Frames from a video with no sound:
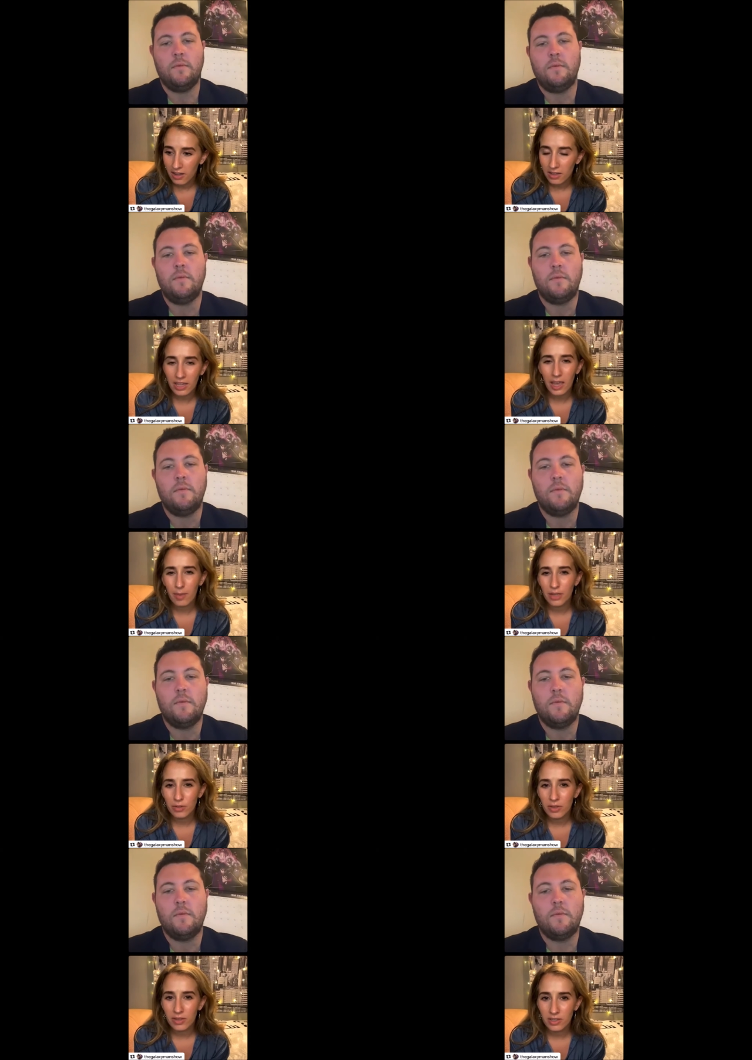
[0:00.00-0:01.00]
Speaker 1: like, am I
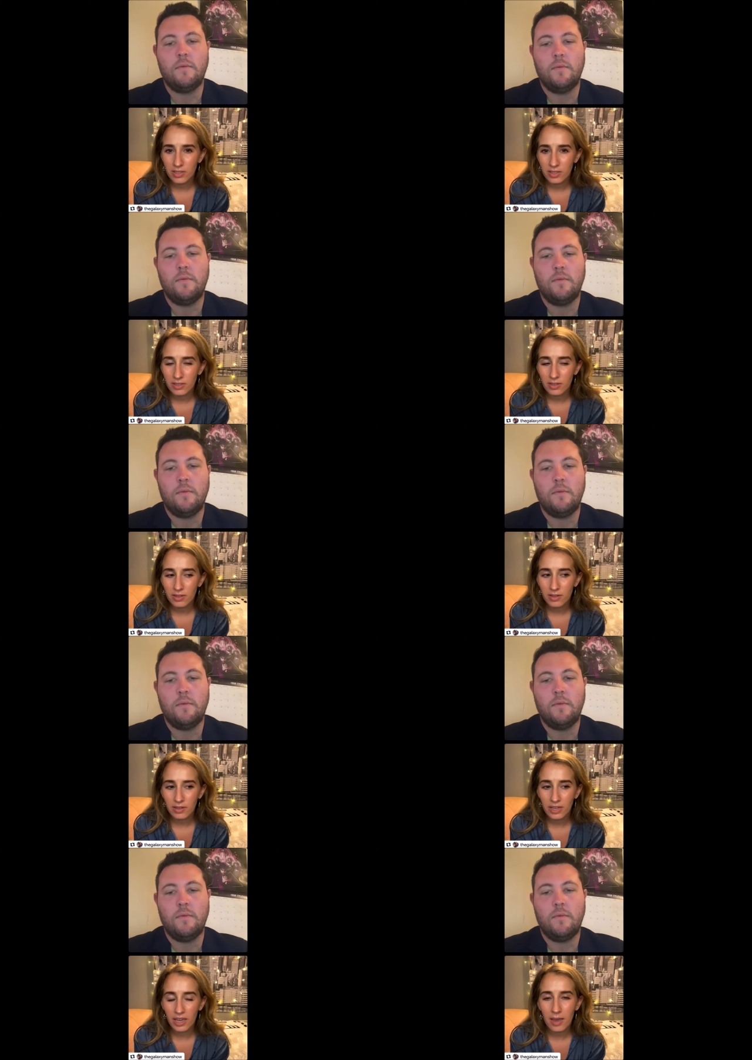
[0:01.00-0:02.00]
doing this
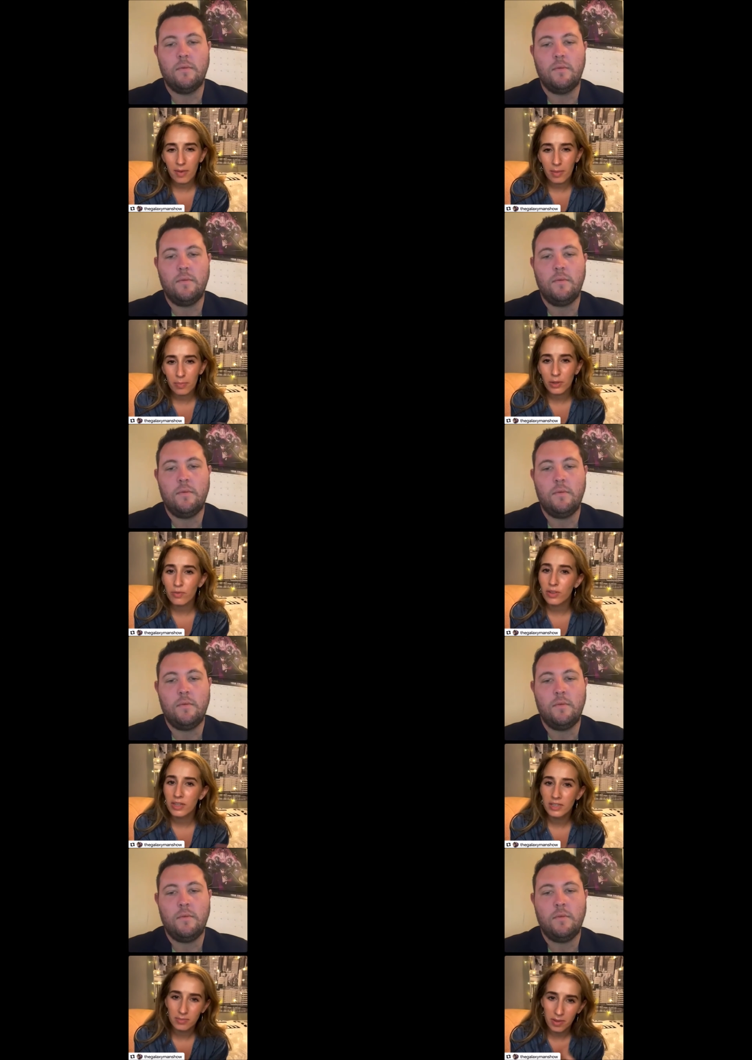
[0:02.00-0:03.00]
like am i built for
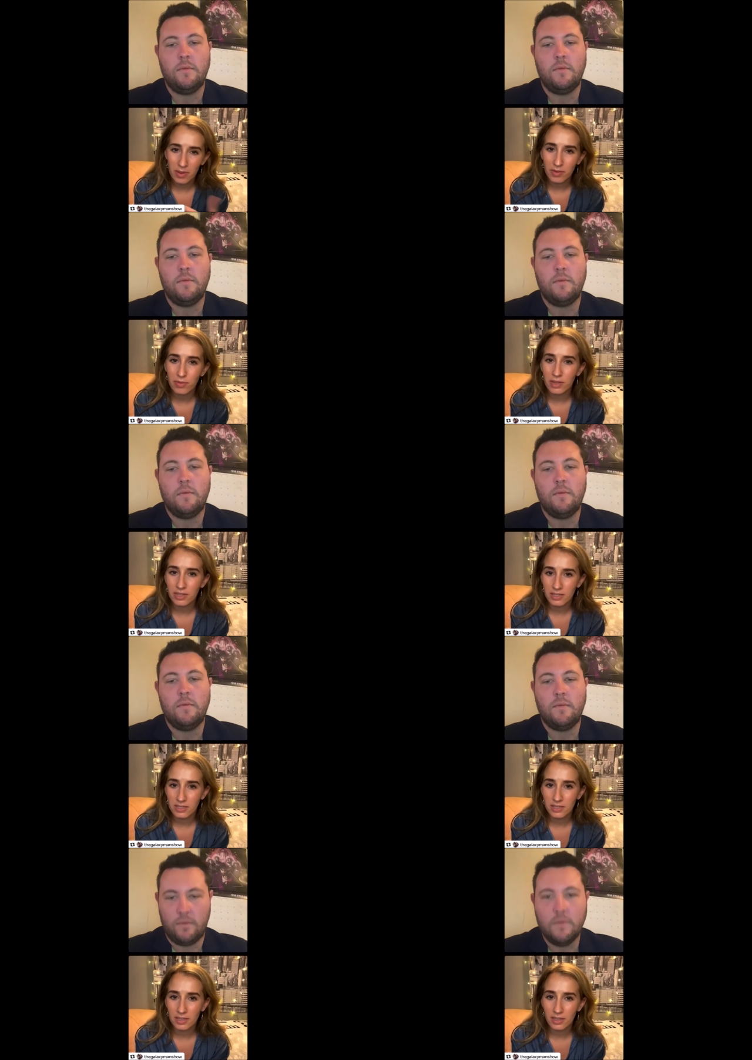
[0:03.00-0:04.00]
this am i made for
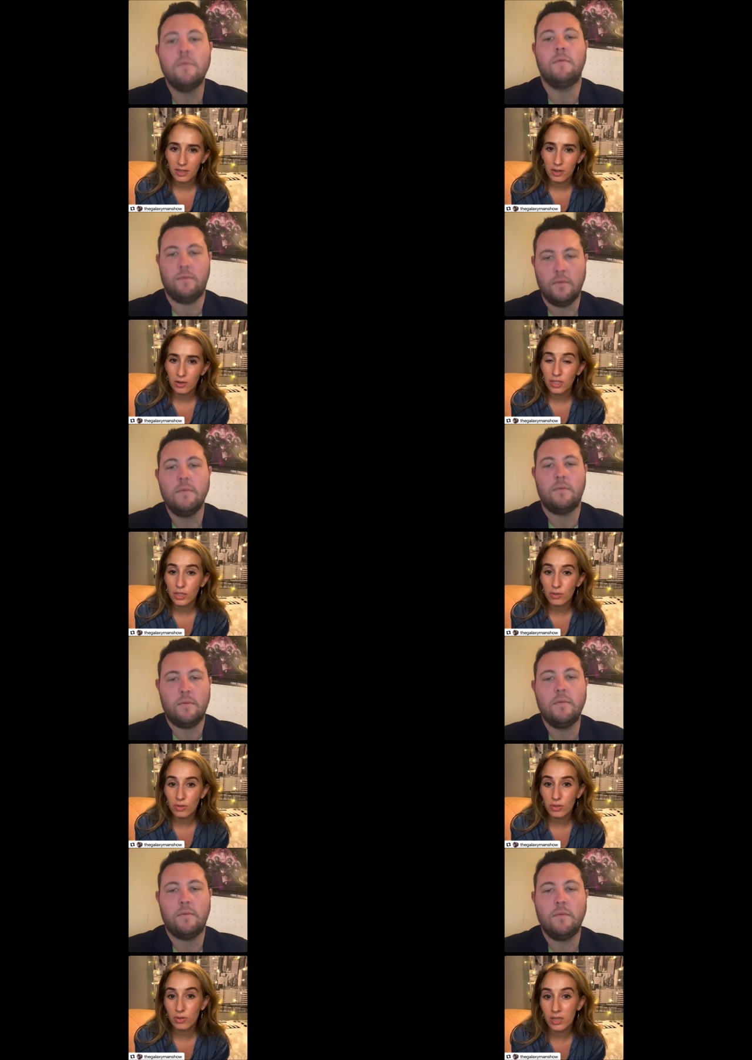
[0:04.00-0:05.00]
this you know because
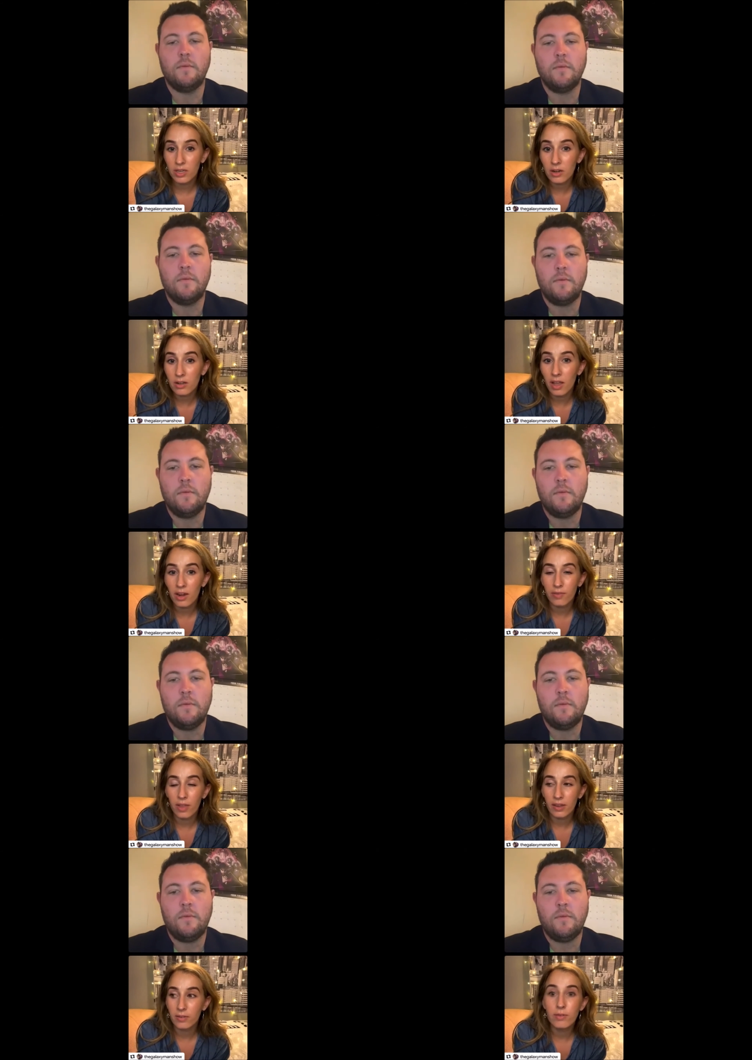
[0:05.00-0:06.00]
you you hear a lot of
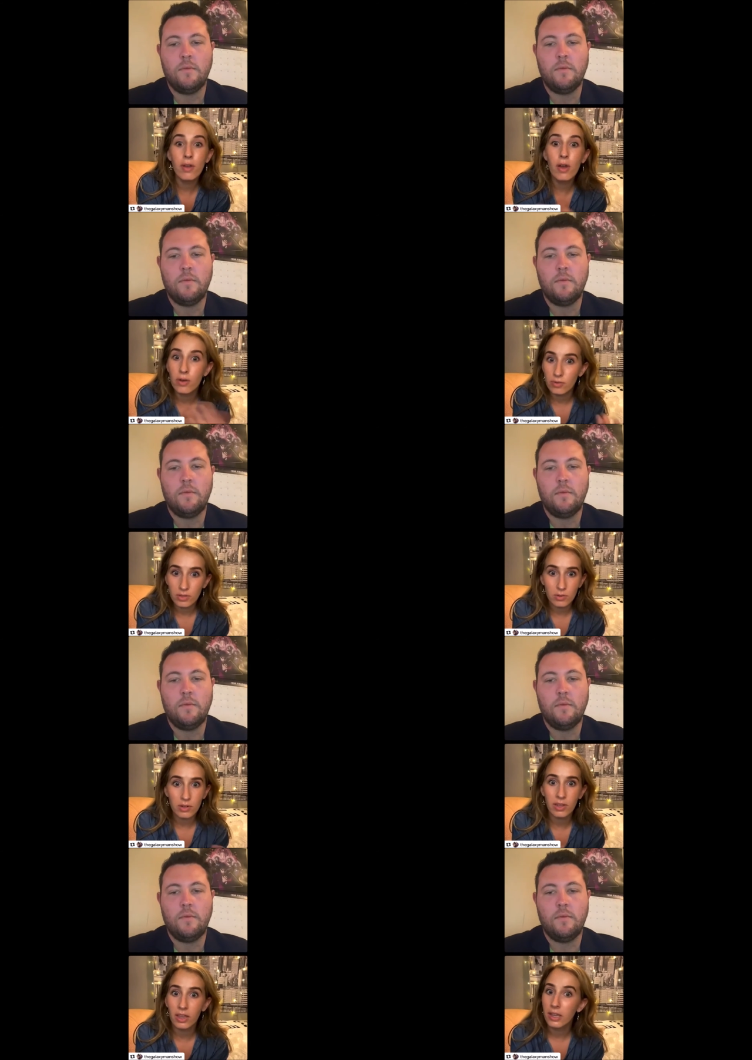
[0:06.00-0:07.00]
like no's
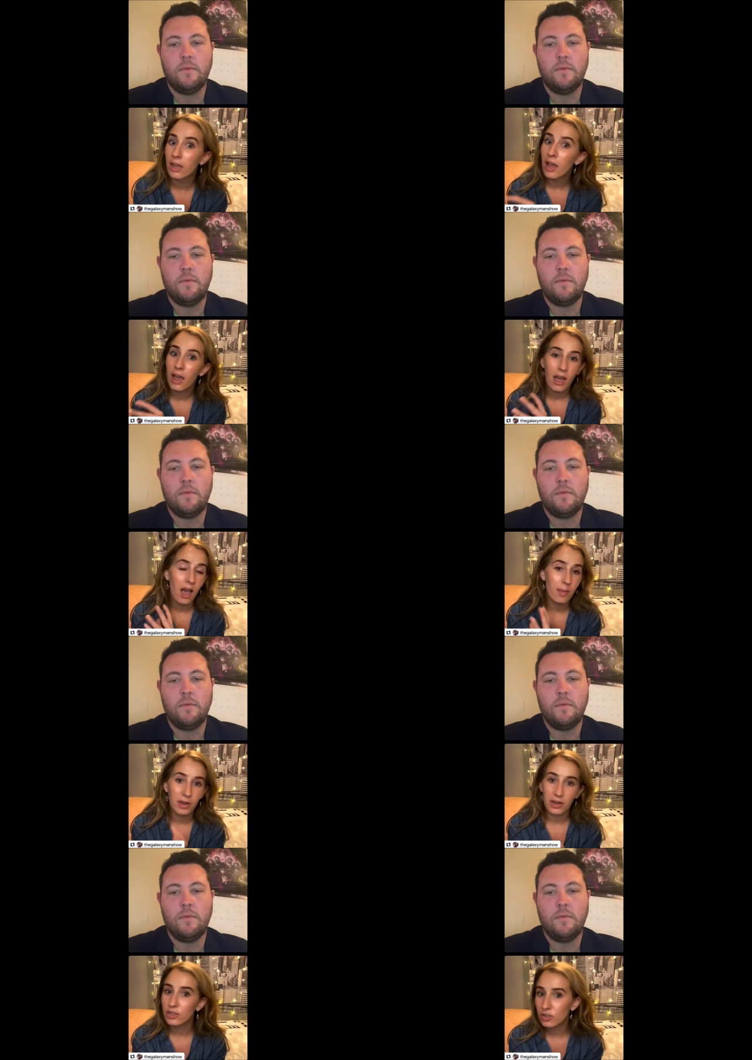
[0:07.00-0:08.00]
or like i'm
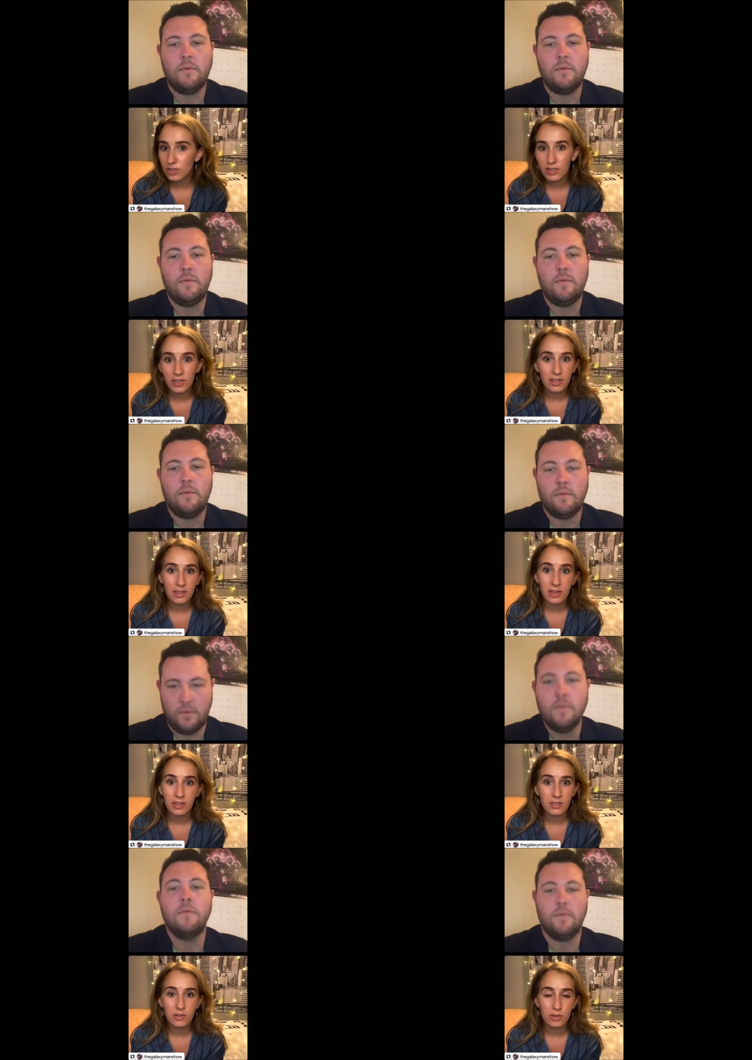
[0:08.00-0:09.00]
not interested in
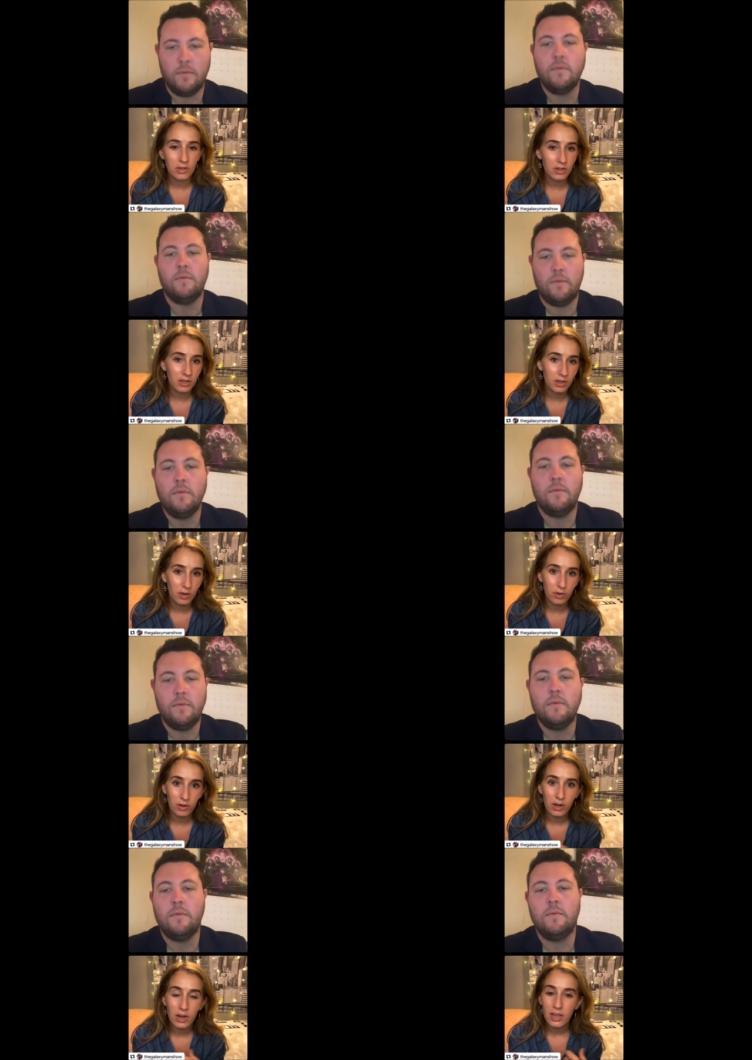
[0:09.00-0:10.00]
this or you know
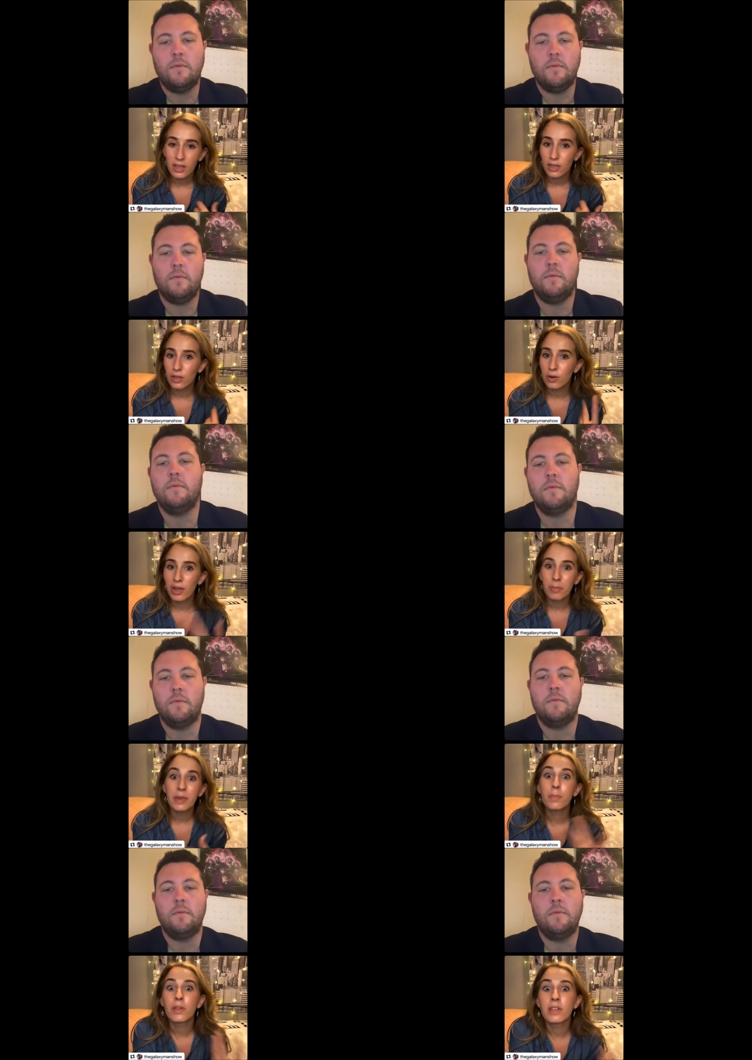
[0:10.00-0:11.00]
or you don't get people